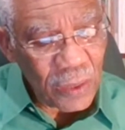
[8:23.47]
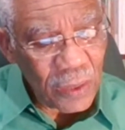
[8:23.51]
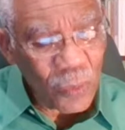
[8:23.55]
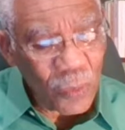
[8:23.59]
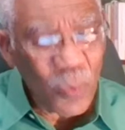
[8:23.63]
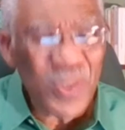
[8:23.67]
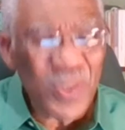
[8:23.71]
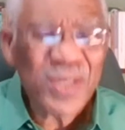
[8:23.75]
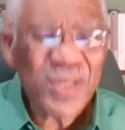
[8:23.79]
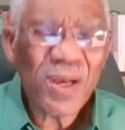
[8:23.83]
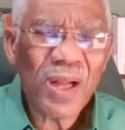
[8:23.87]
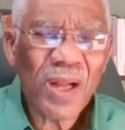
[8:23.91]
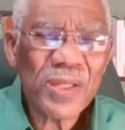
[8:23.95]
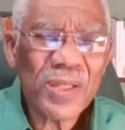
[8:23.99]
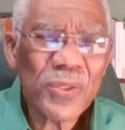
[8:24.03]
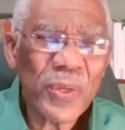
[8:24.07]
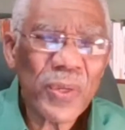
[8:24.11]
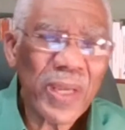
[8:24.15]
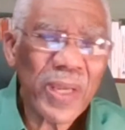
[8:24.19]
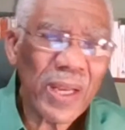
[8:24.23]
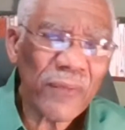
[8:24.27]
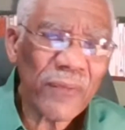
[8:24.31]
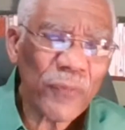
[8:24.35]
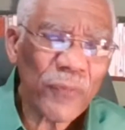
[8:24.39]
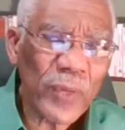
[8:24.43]
was also
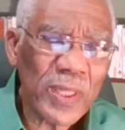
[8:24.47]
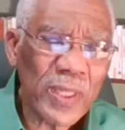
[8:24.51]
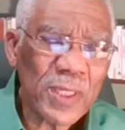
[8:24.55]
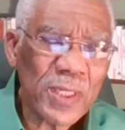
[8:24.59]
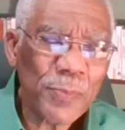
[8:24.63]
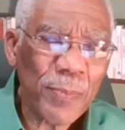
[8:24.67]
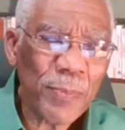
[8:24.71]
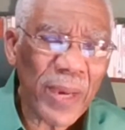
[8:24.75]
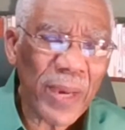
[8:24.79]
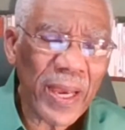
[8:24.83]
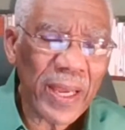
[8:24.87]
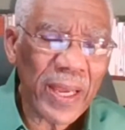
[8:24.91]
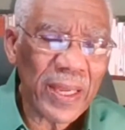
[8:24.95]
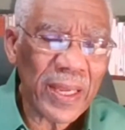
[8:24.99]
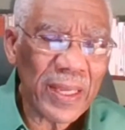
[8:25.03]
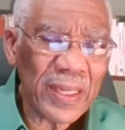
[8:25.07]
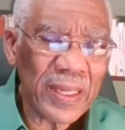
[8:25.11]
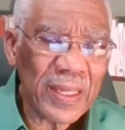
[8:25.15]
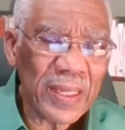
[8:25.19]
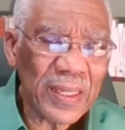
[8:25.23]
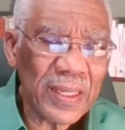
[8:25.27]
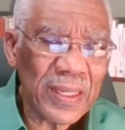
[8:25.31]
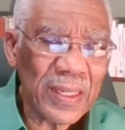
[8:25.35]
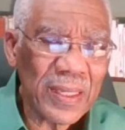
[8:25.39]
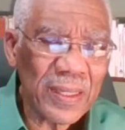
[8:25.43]
influenced by
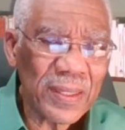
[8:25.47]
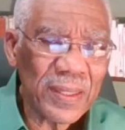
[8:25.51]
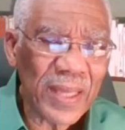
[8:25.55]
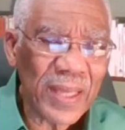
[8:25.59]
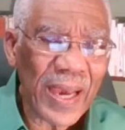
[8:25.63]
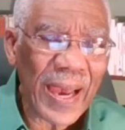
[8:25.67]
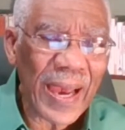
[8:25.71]
the